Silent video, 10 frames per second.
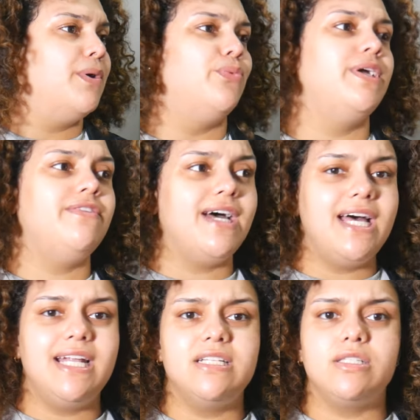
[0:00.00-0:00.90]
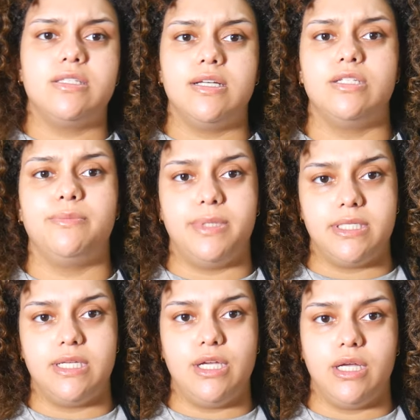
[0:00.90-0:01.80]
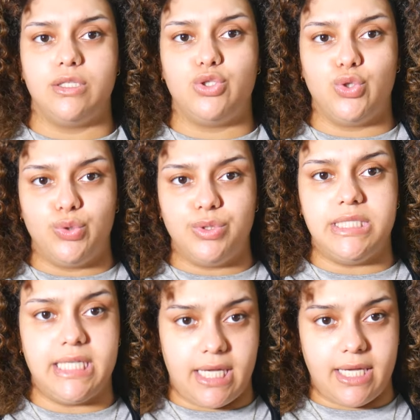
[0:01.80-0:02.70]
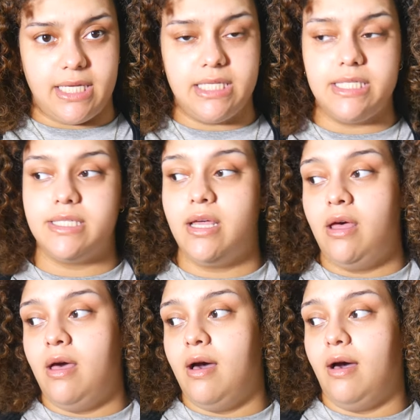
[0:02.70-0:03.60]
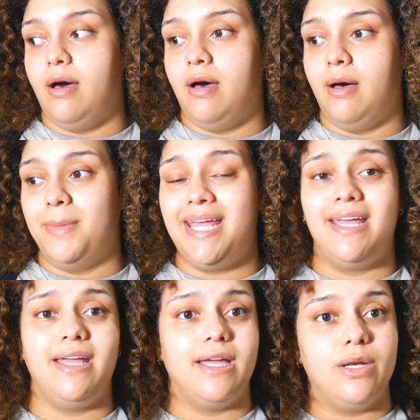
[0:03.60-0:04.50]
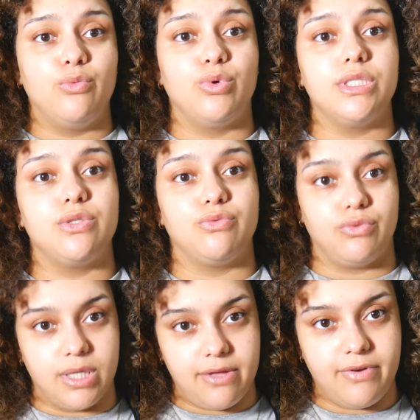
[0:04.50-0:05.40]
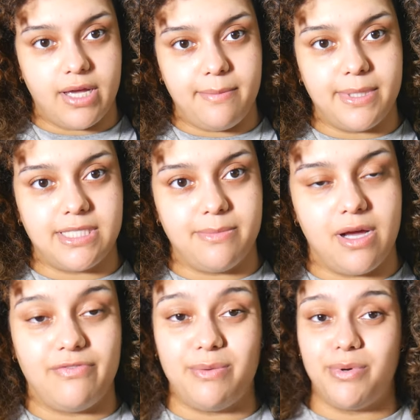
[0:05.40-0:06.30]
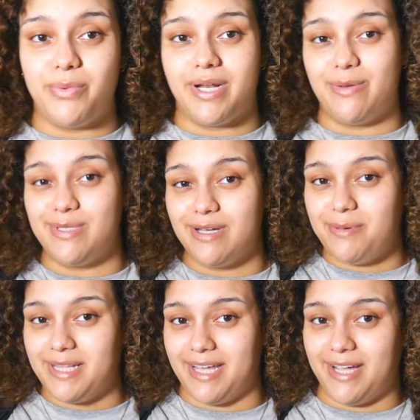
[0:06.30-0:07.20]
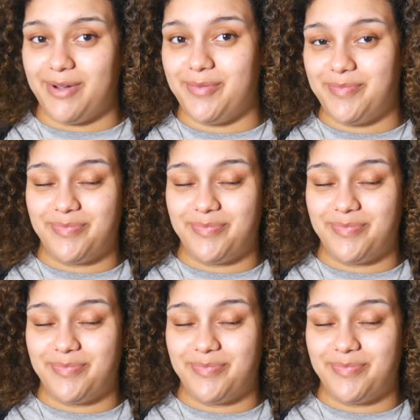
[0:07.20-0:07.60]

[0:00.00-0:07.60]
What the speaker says: We've had such a busy 2 days. And what's really fucking pissing me off, number one, can we talk about the hair?